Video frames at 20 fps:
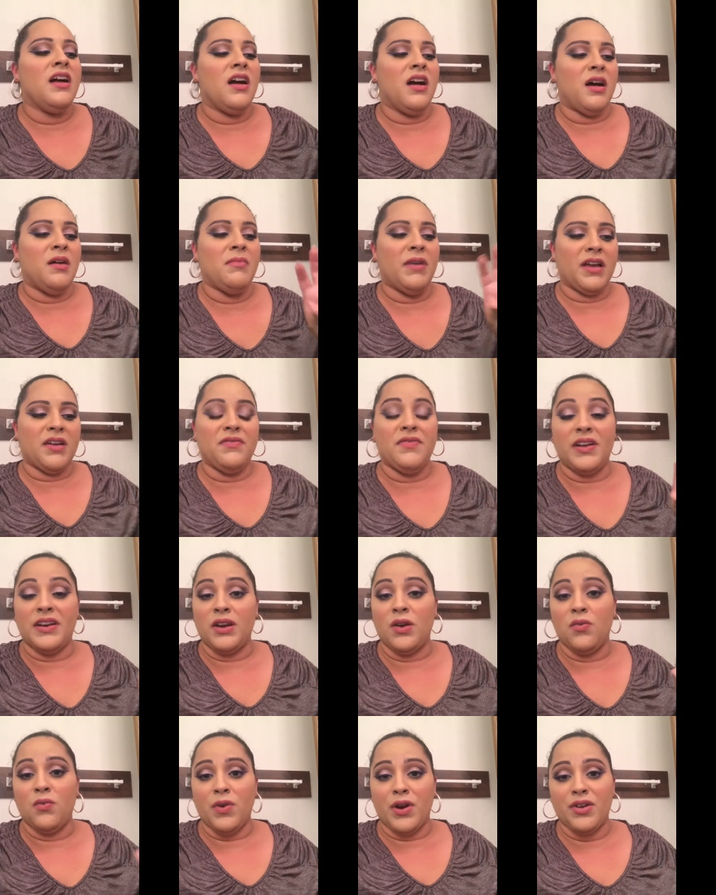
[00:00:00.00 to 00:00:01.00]
um, I can find
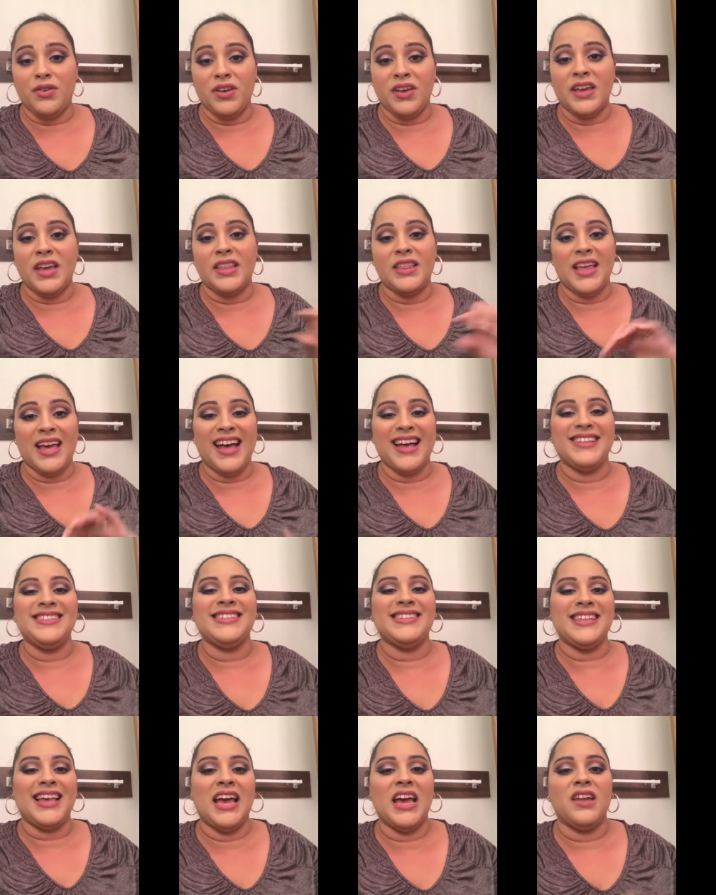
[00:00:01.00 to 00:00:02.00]
out where you can get that
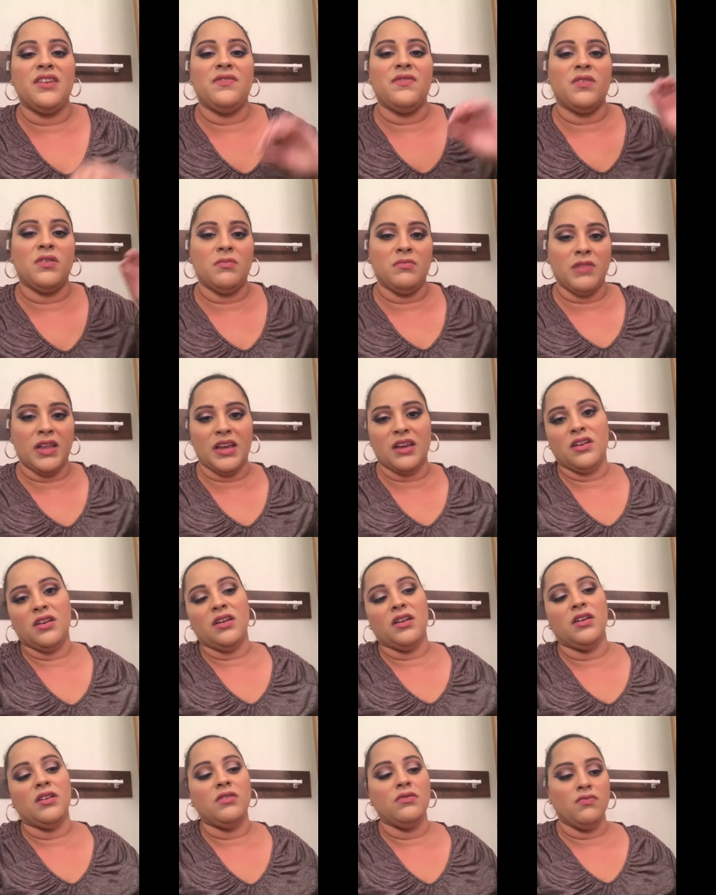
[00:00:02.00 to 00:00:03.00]
aside from like
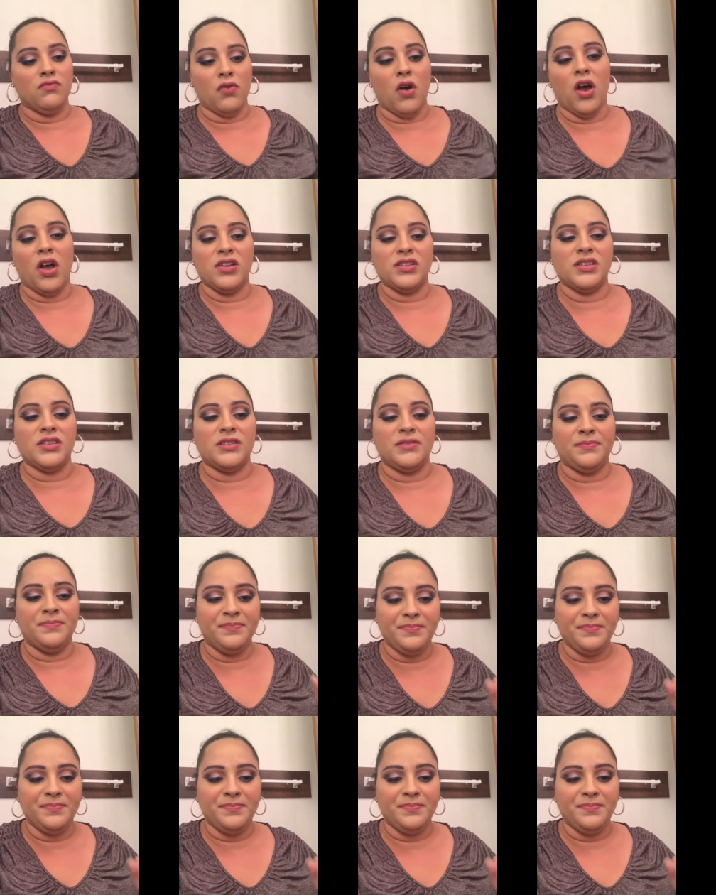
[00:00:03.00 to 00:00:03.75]
Ross.